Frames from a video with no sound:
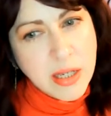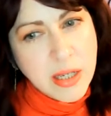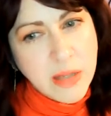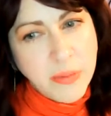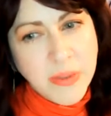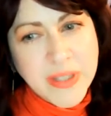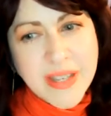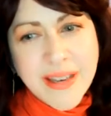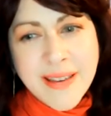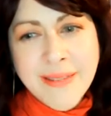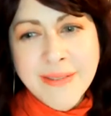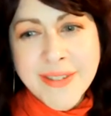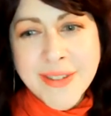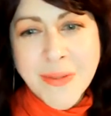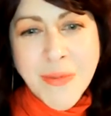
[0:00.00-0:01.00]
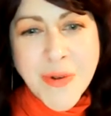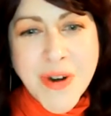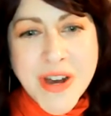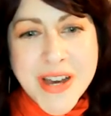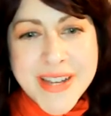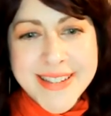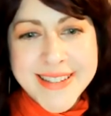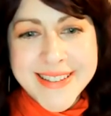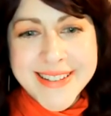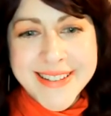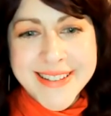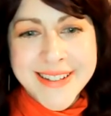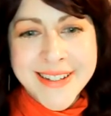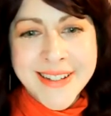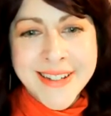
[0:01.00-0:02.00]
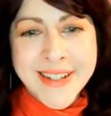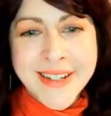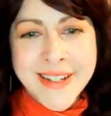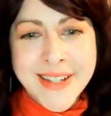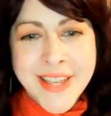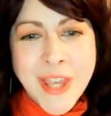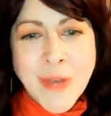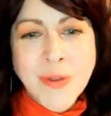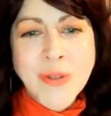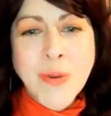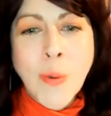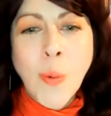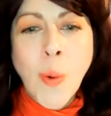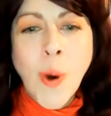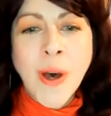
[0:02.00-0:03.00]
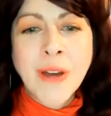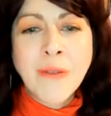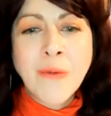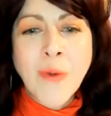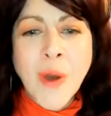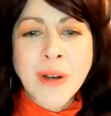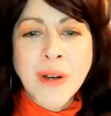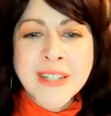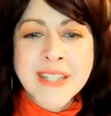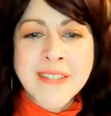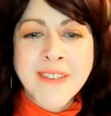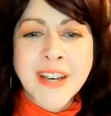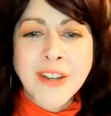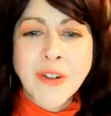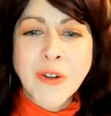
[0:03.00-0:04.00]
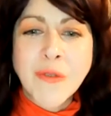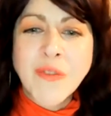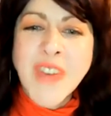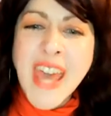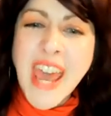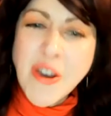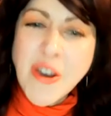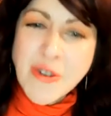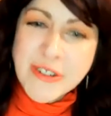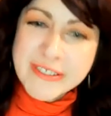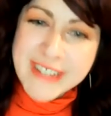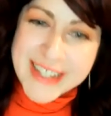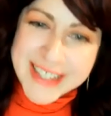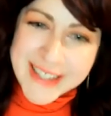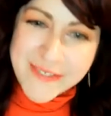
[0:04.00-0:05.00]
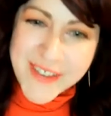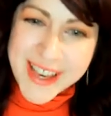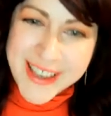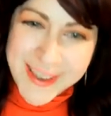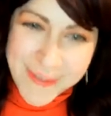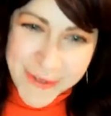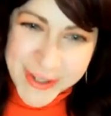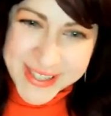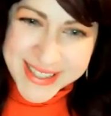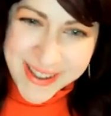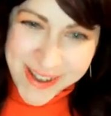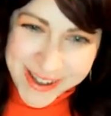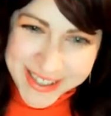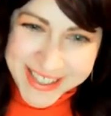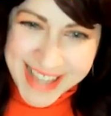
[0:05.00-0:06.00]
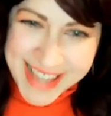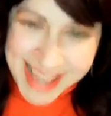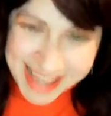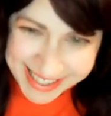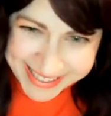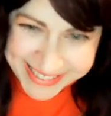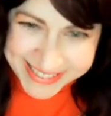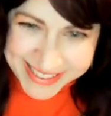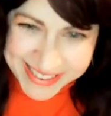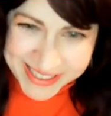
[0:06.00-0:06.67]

And was I ever surprised? He was the one relative I could have cared less if I ever saw again.